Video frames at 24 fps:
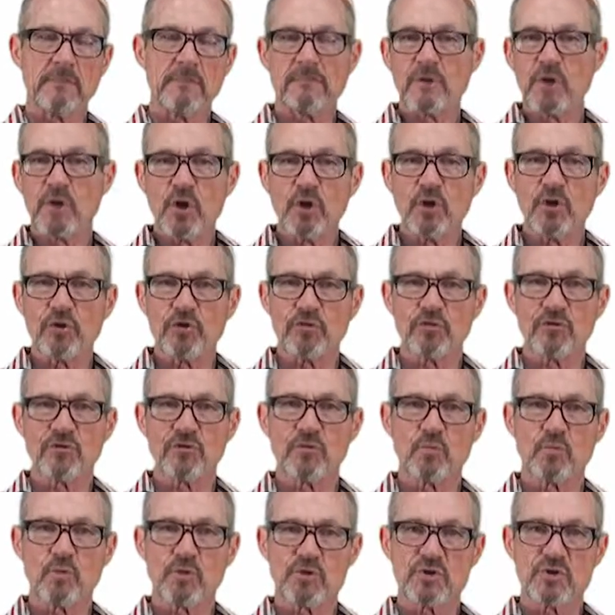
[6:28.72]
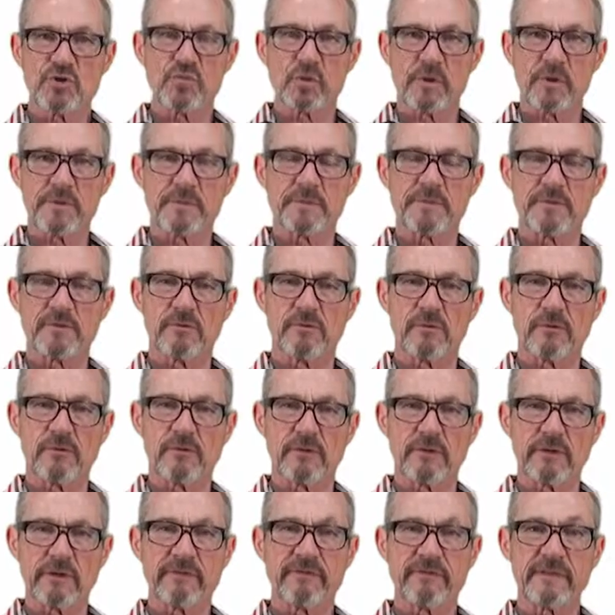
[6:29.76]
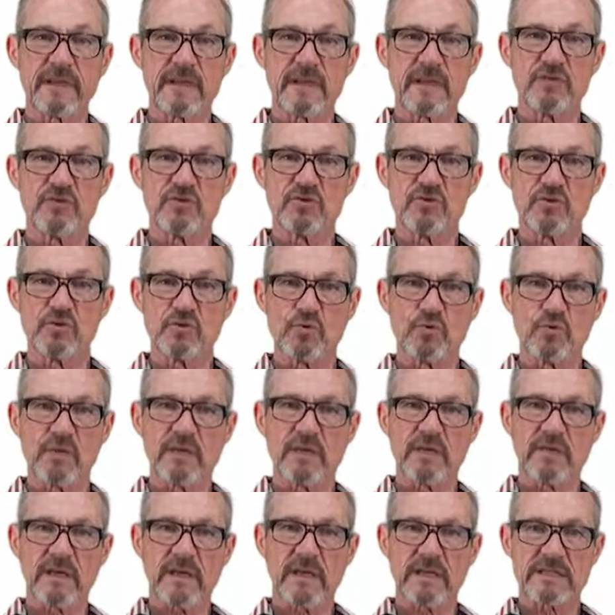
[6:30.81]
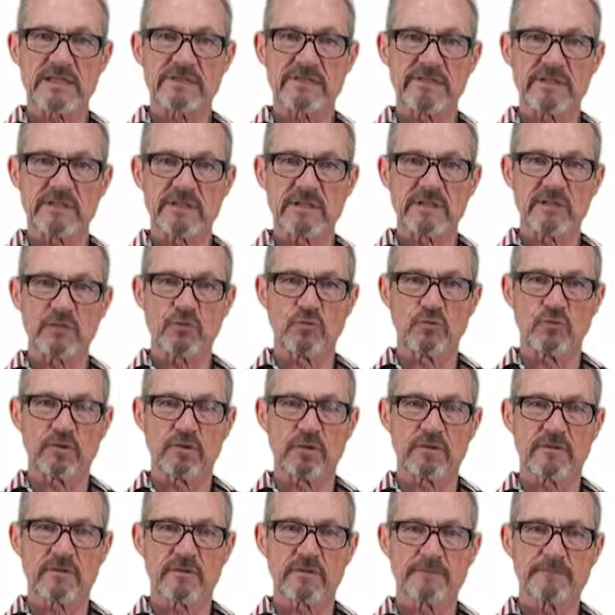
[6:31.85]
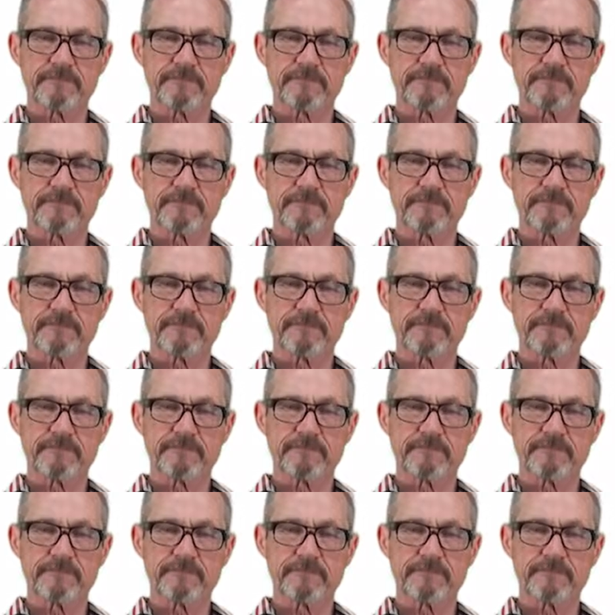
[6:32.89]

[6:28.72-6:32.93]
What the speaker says: learned what you want them to learn, if they can do the activity or not.